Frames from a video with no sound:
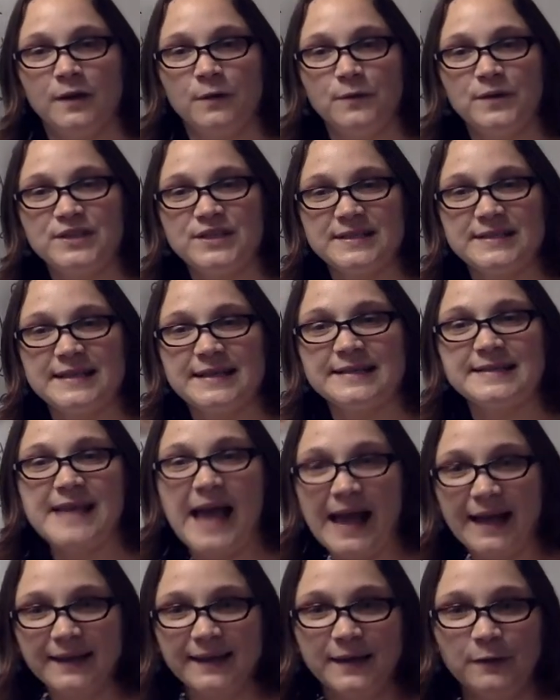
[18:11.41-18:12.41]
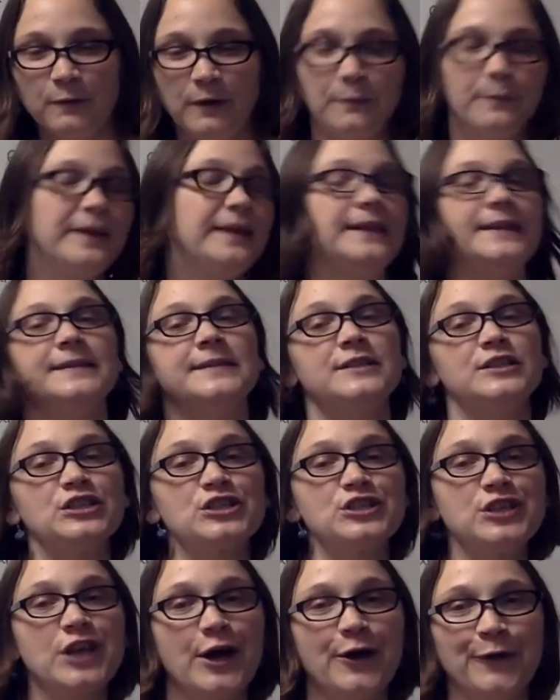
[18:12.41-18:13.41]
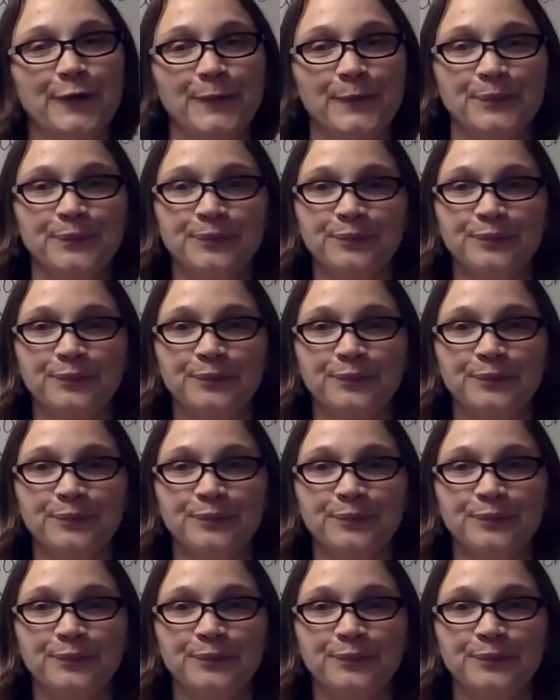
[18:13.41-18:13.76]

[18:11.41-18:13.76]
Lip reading: which is exactly what we needed to show.